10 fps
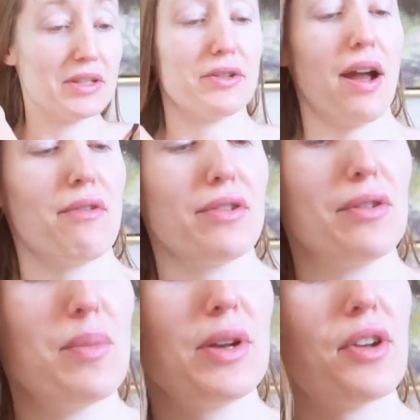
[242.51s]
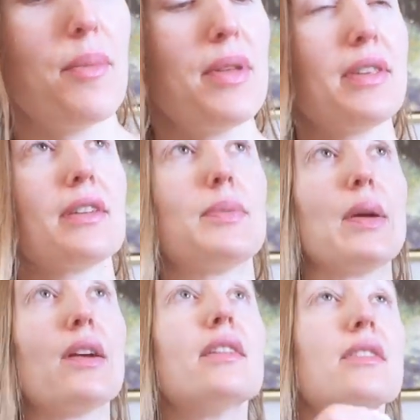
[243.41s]
travel so much. I miss
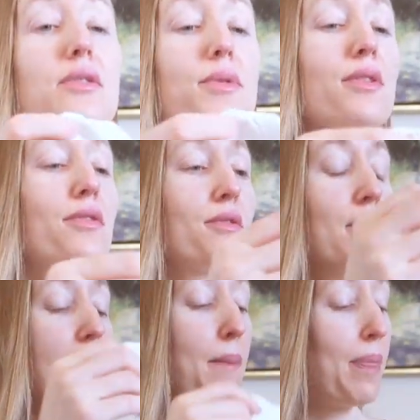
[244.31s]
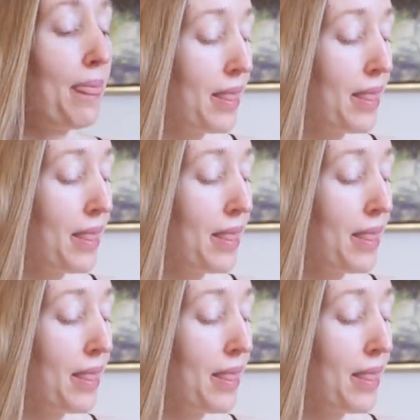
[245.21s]
experiencing the world through that.